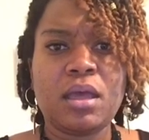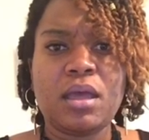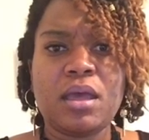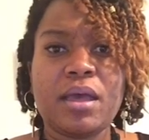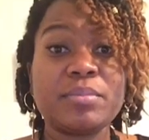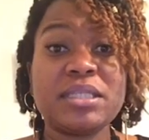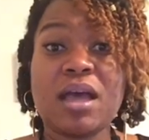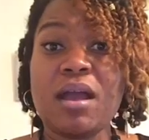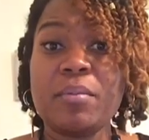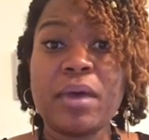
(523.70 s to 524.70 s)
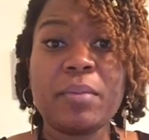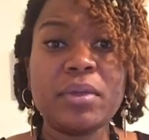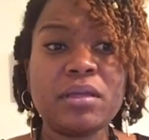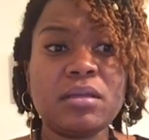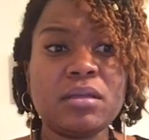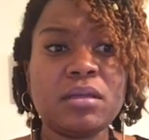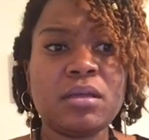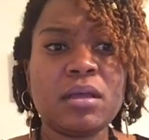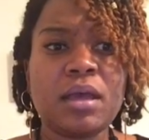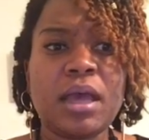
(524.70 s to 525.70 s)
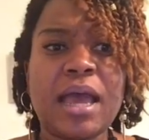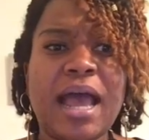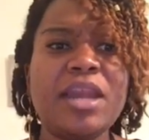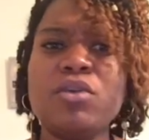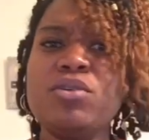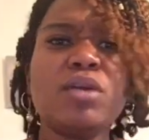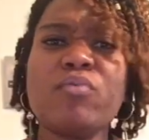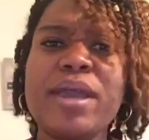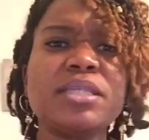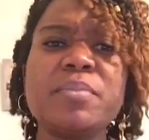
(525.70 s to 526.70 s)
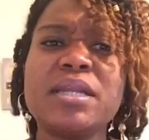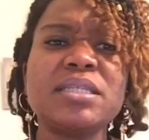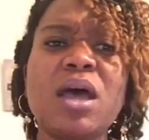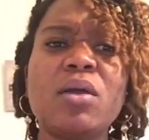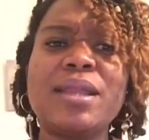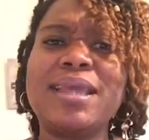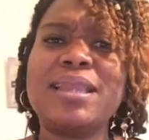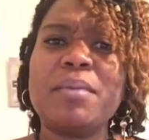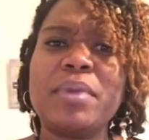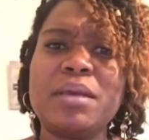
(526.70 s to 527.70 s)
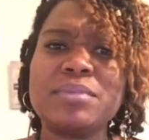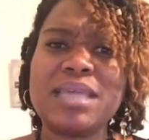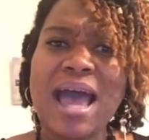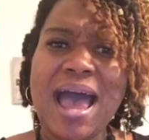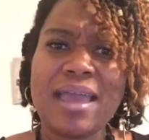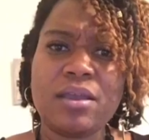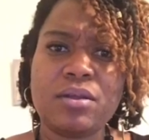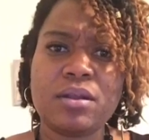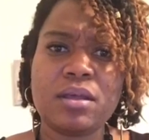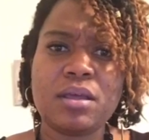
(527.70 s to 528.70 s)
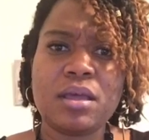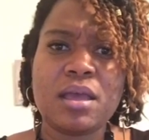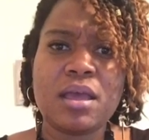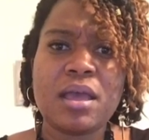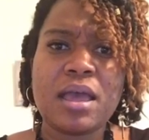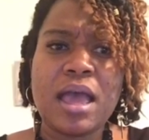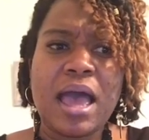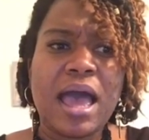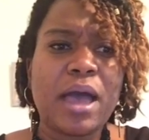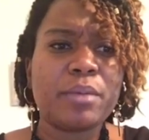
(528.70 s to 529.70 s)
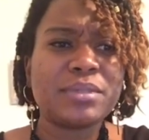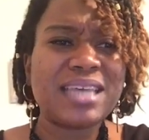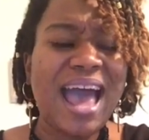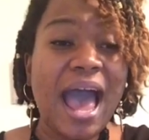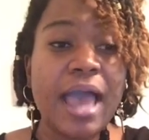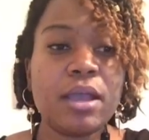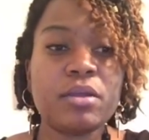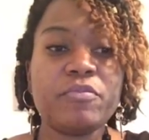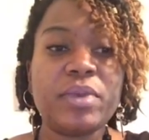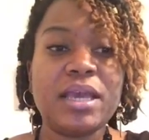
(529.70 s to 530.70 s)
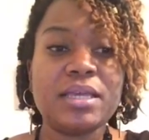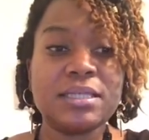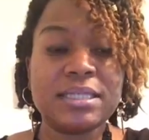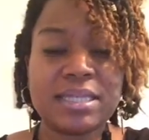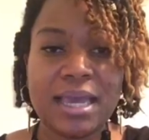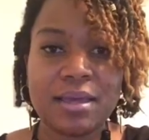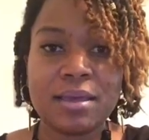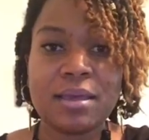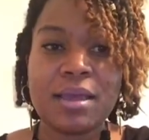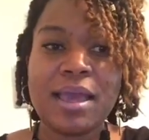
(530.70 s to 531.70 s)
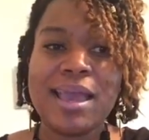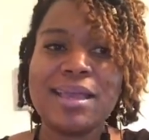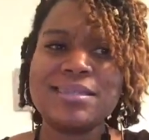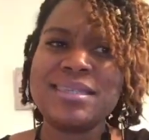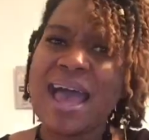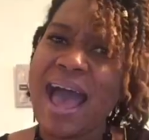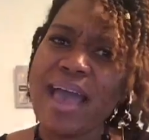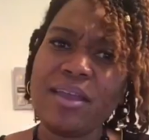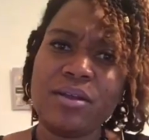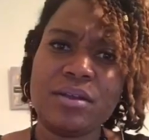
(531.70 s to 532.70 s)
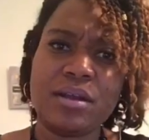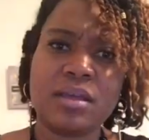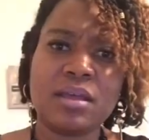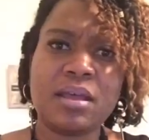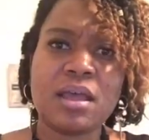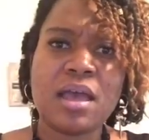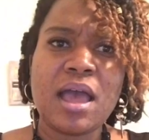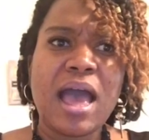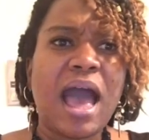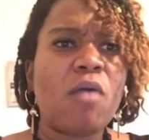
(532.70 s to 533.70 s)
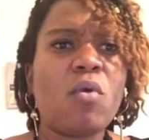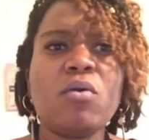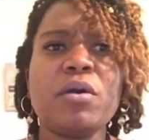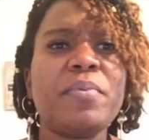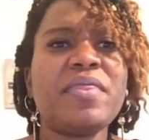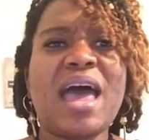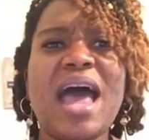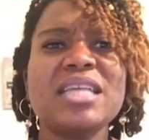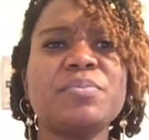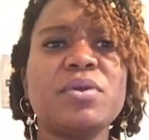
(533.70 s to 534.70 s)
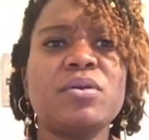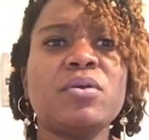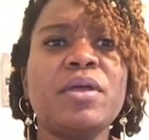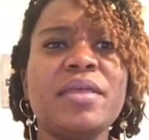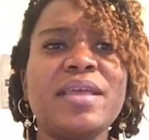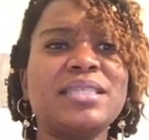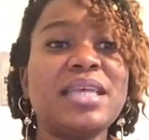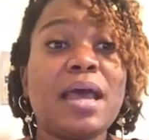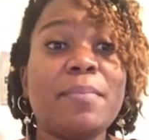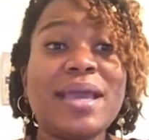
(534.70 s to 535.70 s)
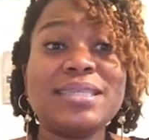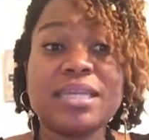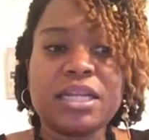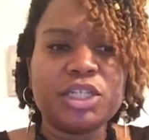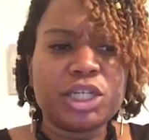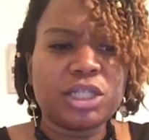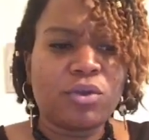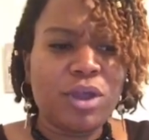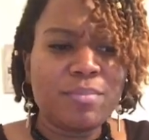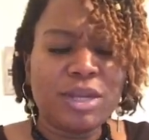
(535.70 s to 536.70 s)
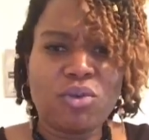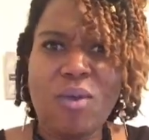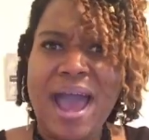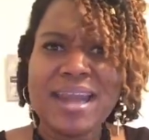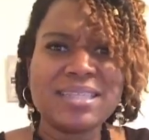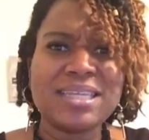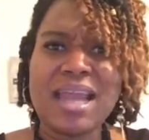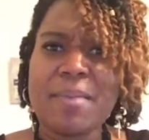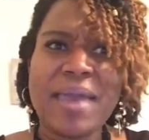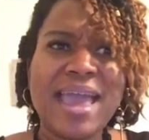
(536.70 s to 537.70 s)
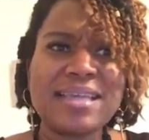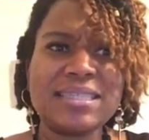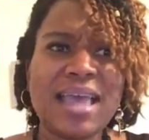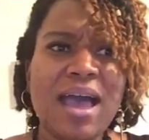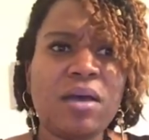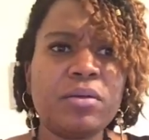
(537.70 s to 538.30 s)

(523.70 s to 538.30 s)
I'm sorry, Mama. I know you didn't raise me to talk like that, but I'm tired. I'm tired of being sick and tired. I woke up in the hospital. They said I basically just screamed and cried until I passed out.